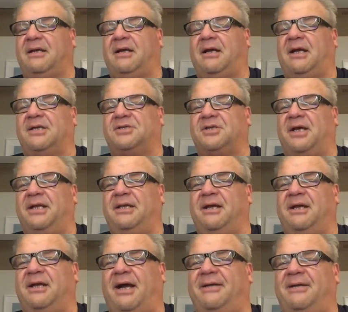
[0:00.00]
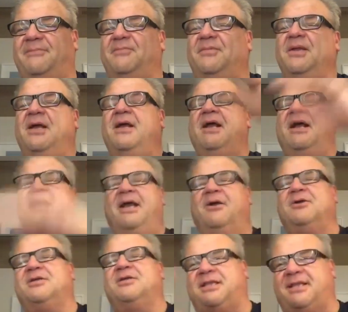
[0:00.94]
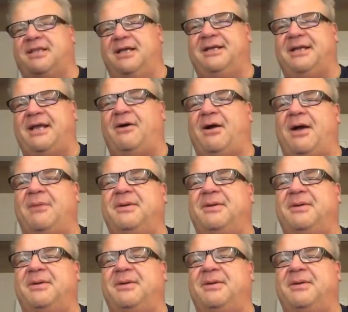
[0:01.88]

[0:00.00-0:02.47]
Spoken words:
Because I here's the thing now.